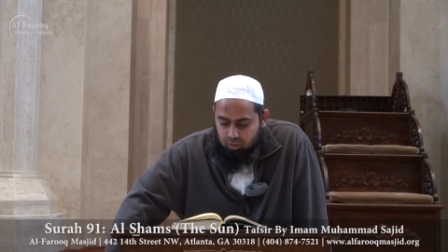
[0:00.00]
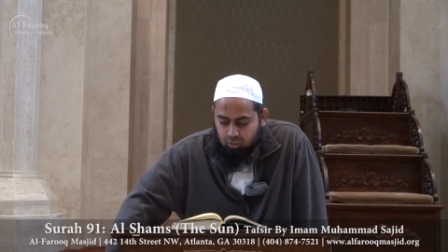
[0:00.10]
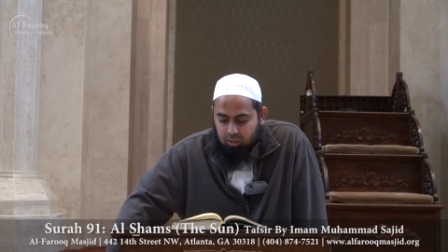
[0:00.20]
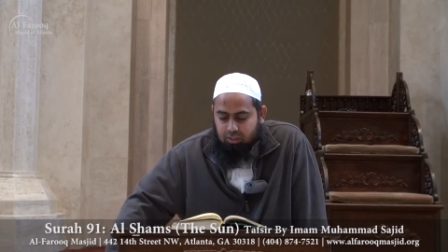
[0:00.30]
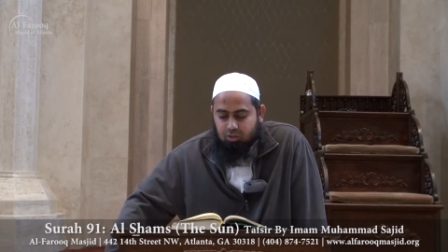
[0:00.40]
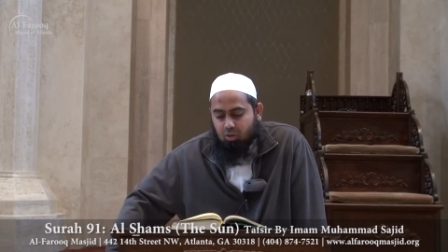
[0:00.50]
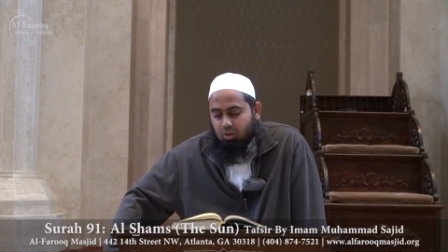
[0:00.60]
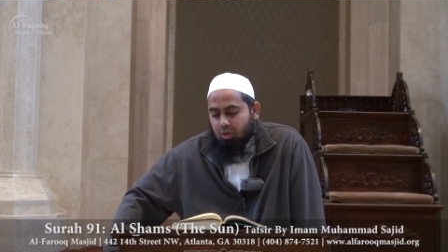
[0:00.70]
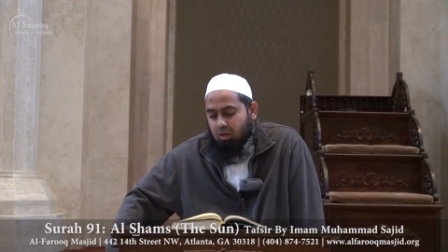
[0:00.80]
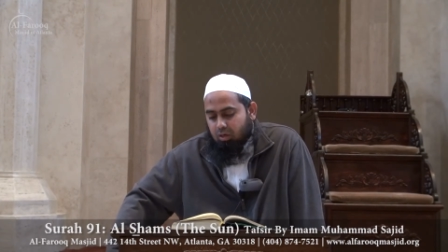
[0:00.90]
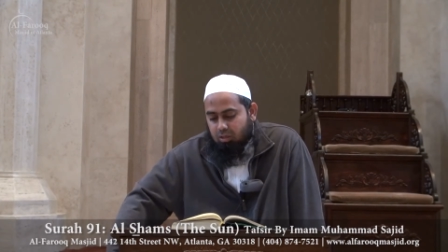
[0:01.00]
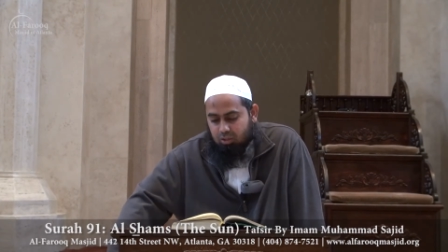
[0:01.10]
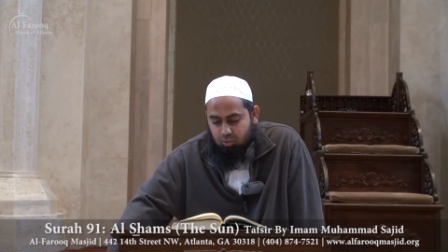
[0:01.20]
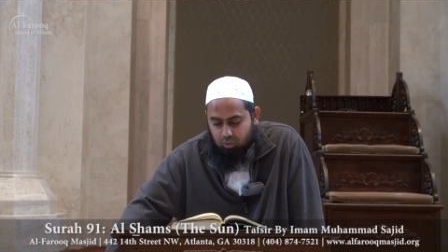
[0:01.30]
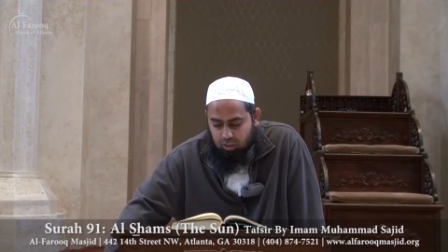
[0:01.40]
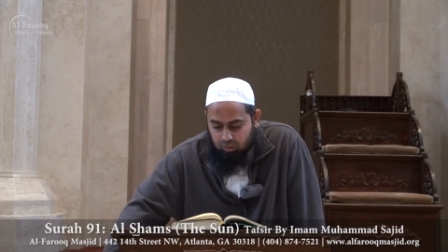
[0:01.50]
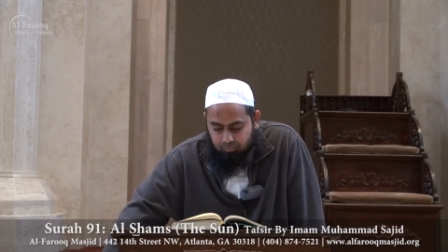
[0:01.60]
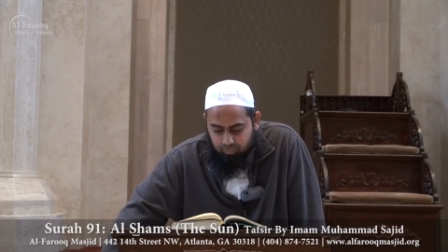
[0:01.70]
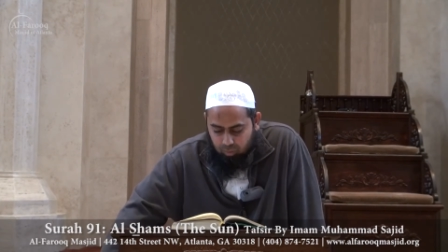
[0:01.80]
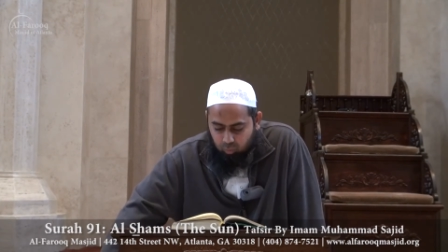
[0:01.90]
to the stronger, to the
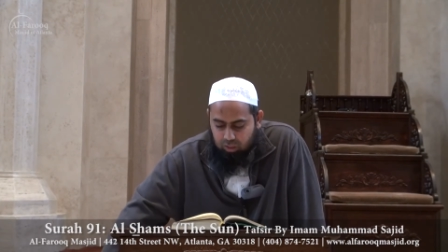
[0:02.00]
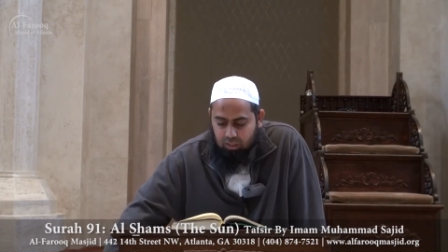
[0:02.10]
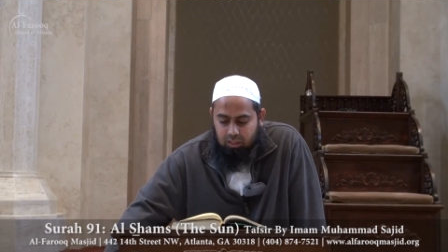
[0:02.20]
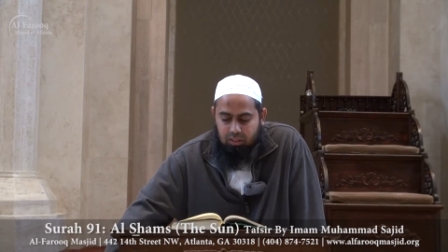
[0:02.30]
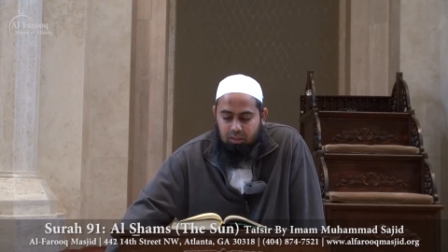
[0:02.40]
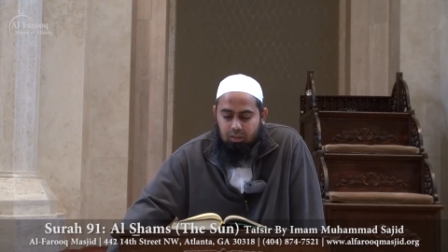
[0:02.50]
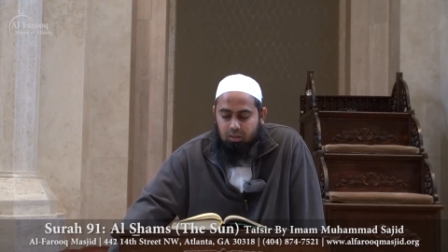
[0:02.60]
weak.